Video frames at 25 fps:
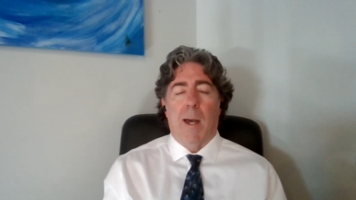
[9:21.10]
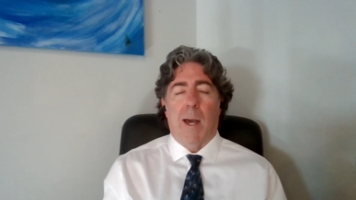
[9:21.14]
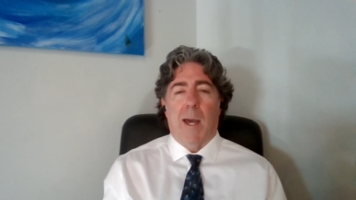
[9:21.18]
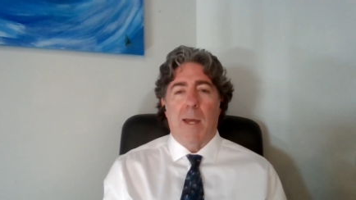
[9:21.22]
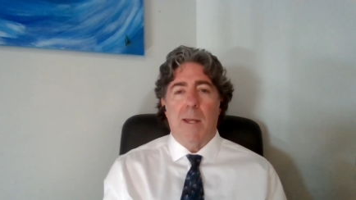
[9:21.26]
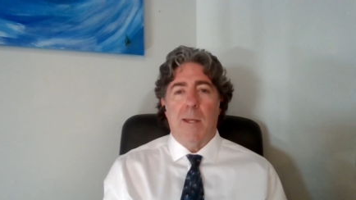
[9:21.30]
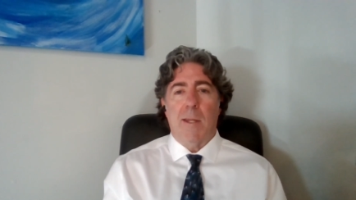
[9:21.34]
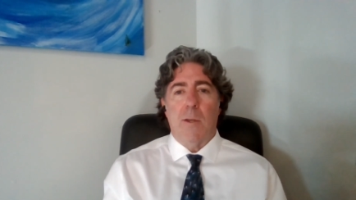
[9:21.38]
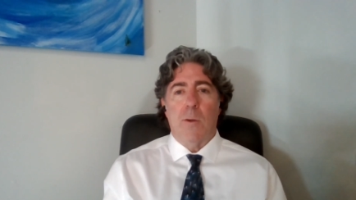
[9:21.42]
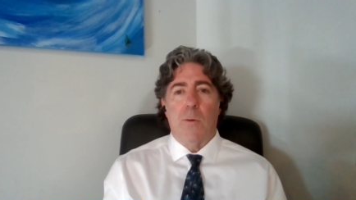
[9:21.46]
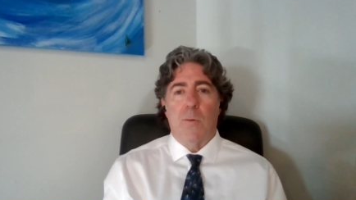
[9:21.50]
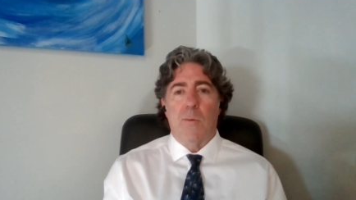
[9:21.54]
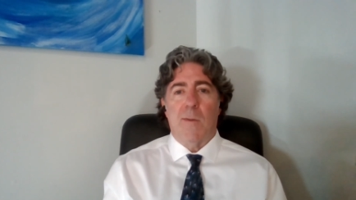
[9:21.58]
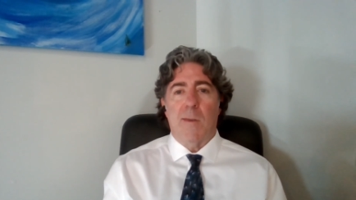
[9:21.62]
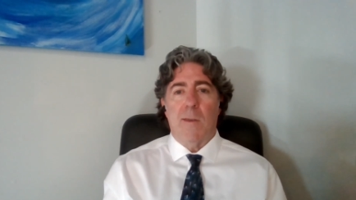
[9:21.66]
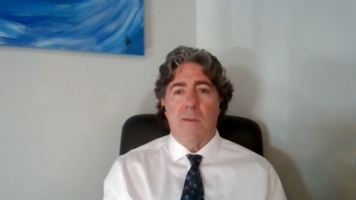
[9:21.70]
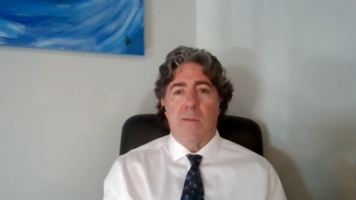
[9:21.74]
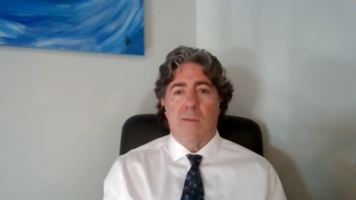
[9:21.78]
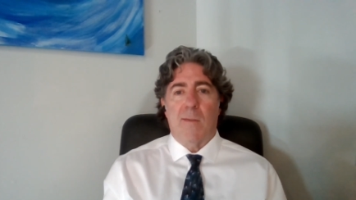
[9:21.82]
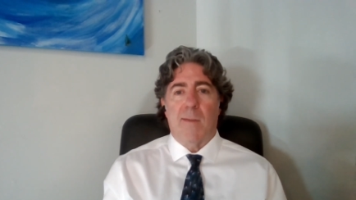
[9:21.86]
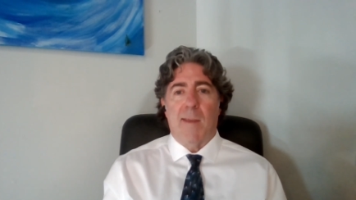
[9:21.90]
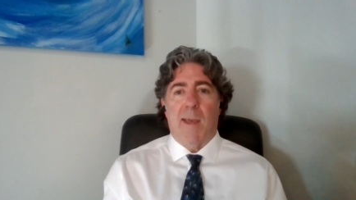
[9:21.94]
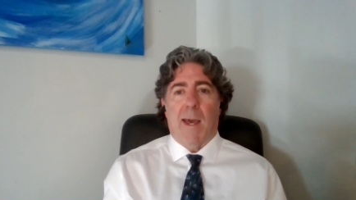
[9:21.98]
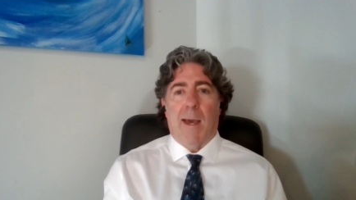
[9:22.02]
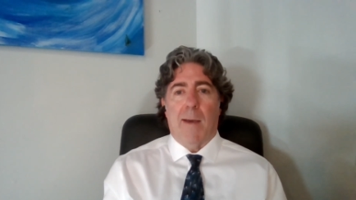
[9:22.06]
IDOC
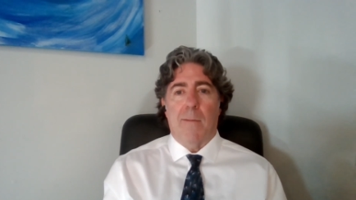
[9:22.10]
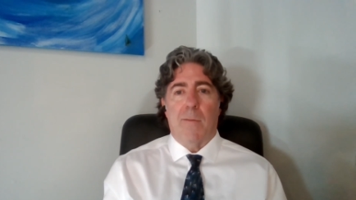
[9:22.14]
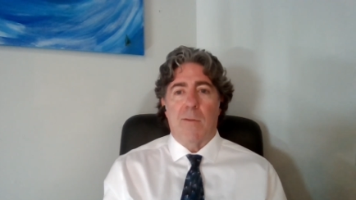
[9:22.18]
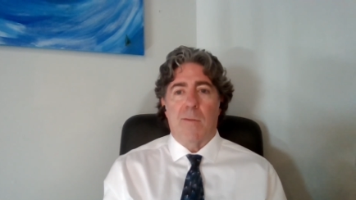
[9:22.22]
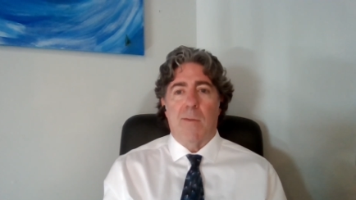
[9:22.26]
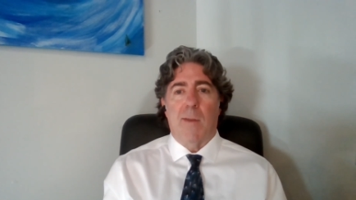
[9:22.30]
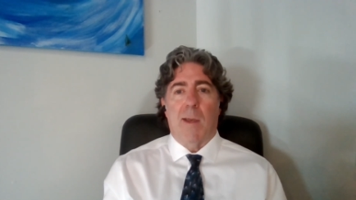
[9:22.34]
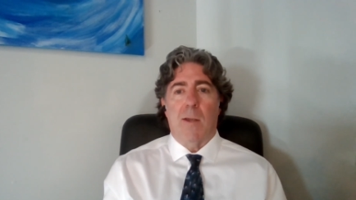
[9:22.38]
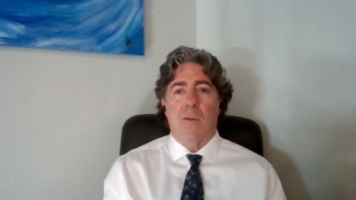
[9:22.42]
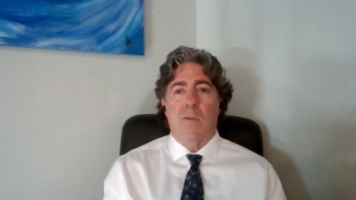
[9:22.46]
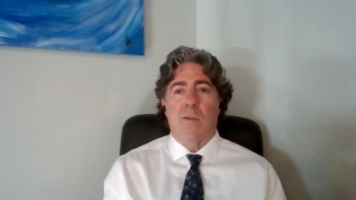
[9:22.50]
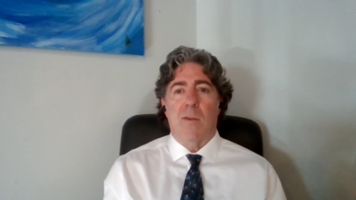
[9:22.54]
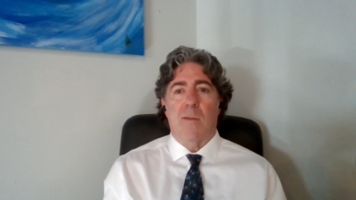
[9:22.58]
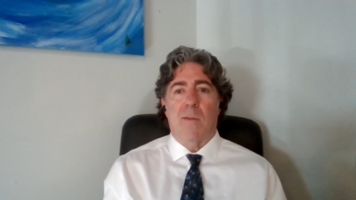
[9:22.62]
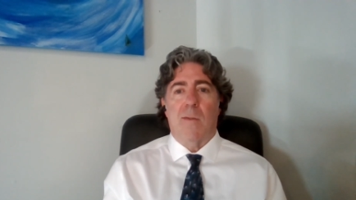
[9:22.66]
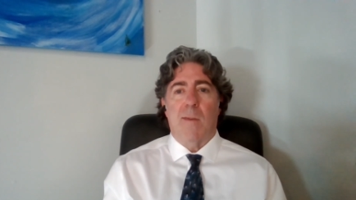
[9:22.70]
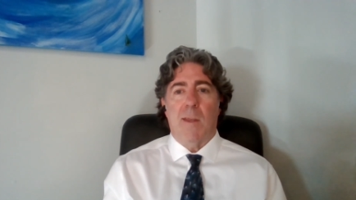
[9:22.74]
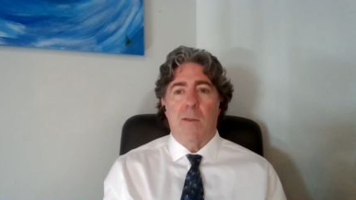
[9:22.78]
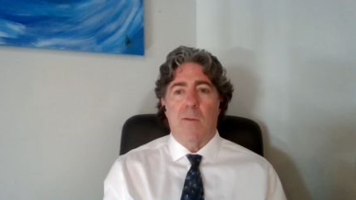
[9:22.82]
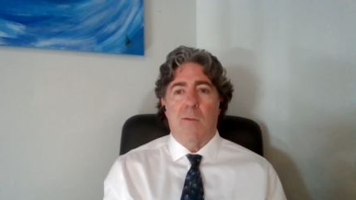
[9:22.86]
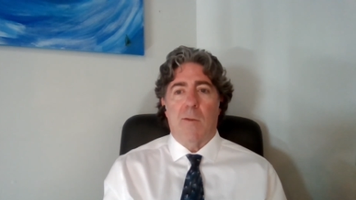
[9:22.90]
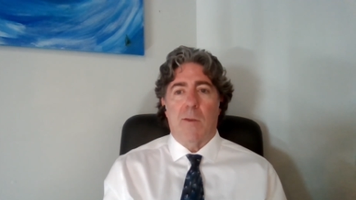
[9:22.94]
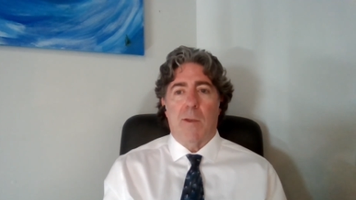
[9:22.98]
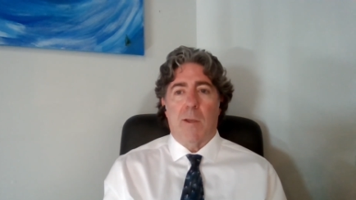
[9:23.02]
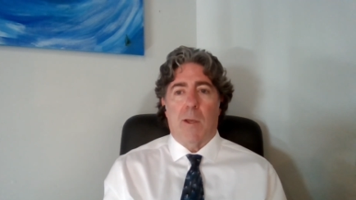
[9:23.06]
staff is not just
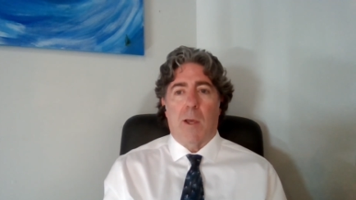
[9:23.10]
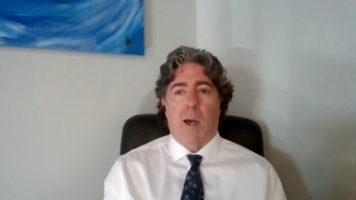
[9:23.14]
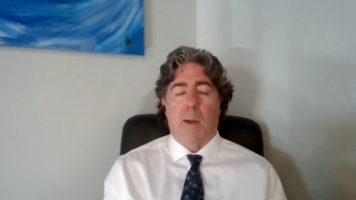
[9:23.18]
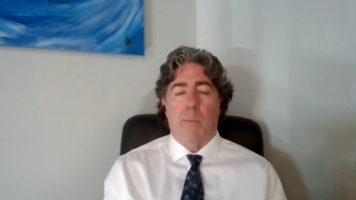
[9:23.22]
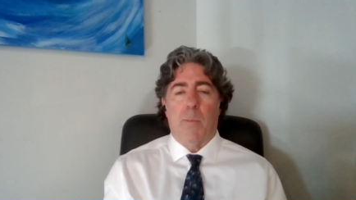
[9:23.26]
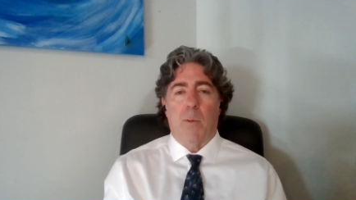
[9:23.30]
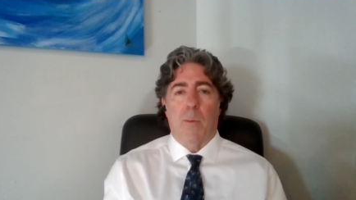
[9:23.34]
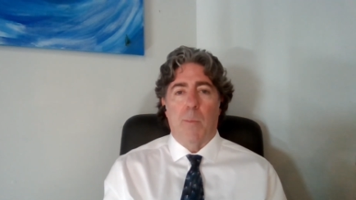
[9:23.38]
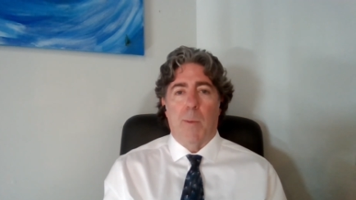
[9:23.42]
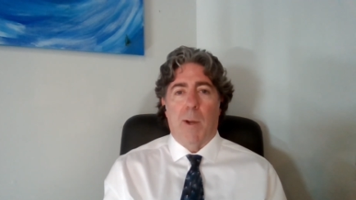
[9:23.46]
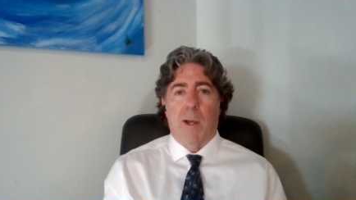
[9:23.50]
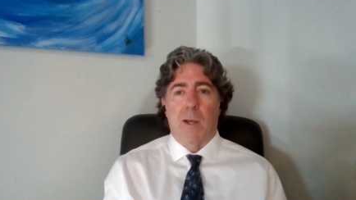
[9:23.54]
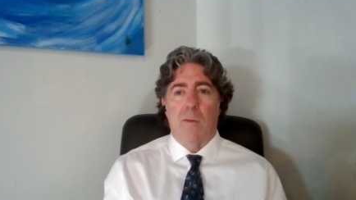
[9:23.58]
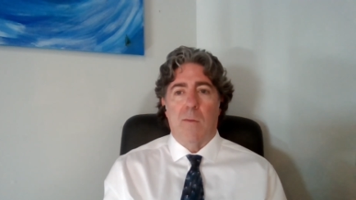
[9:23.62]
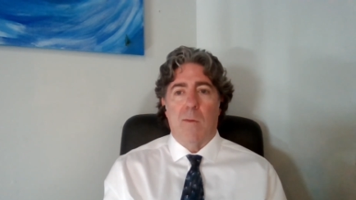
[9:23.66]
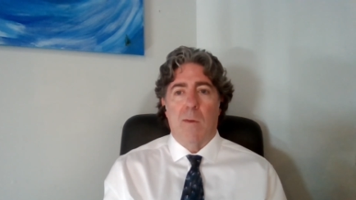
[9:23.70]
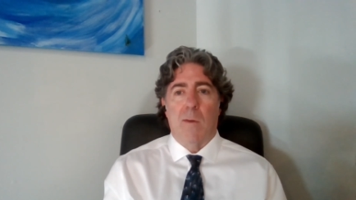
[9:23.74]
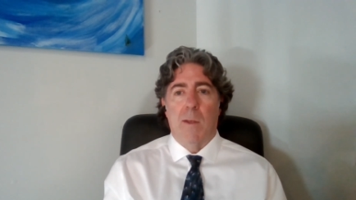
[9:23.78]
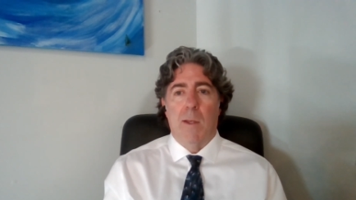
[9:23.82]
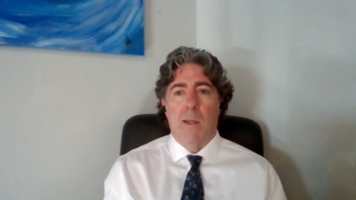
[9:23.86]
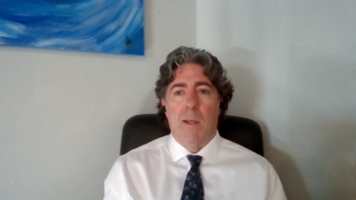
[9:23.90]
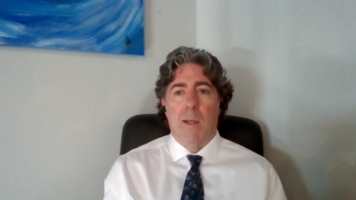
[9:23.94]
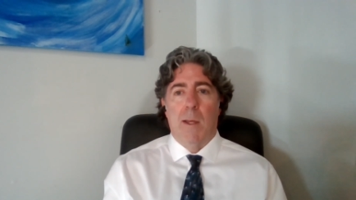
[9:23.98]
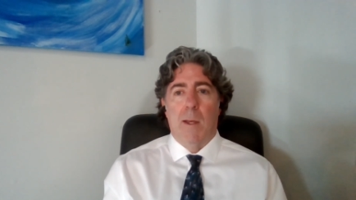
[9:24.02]
easily compromised,